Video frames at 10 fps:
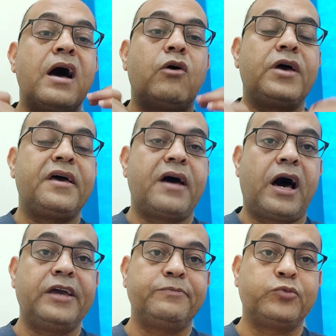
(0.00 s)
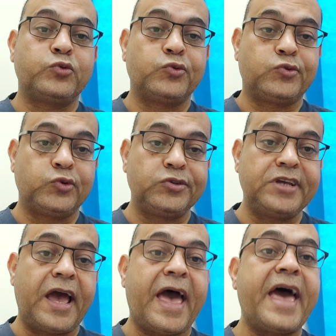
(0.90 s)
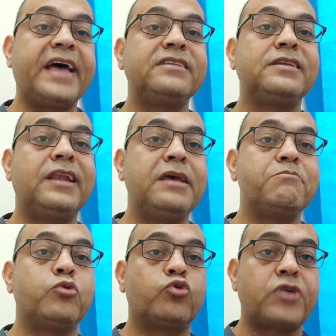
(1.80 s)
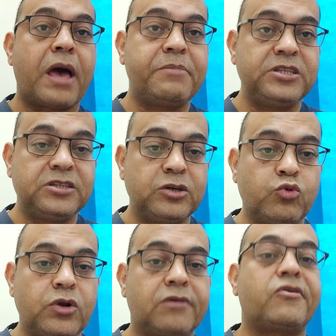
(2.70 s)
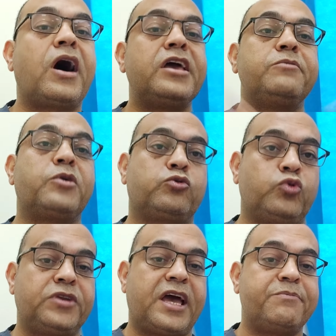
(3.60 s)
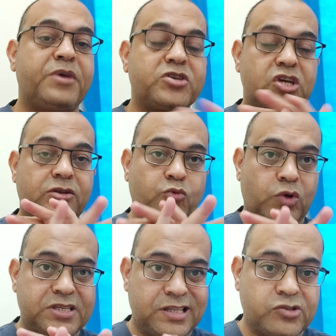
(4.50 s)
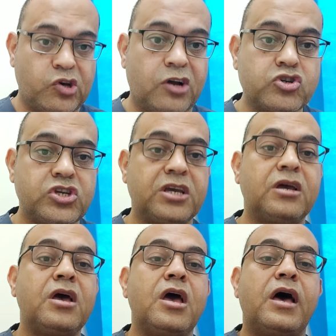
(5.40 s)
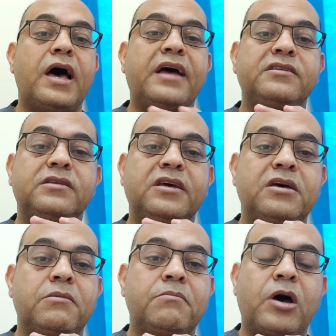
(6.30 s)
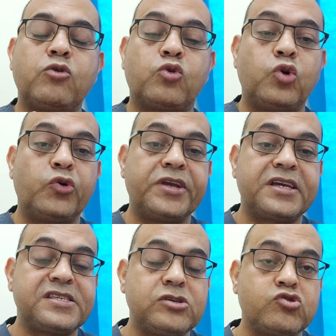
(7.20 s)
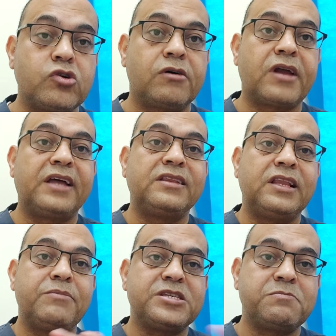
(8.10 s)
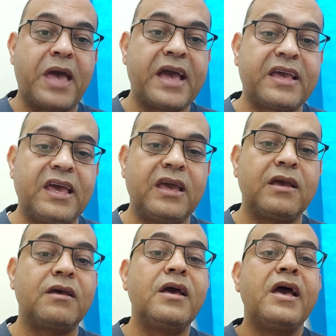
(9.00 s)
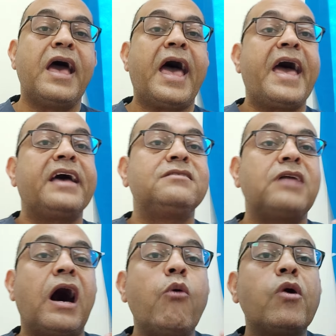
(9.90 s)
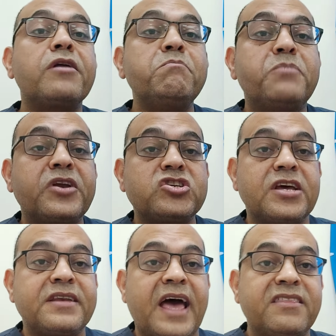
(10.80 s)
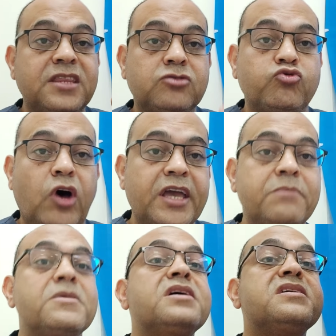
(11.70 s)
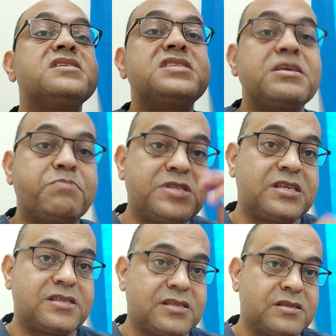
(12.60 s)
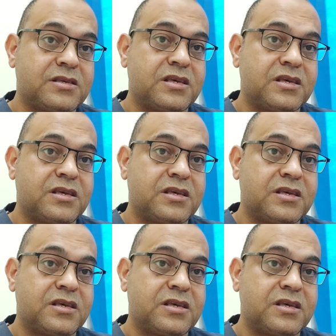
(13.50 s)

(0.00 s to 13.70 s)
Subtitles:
hypotonia, and limb or appendicular hypertonia, and patient was lethargic and myoclonic seizure and lip smacking, and our impression at that time sepsis,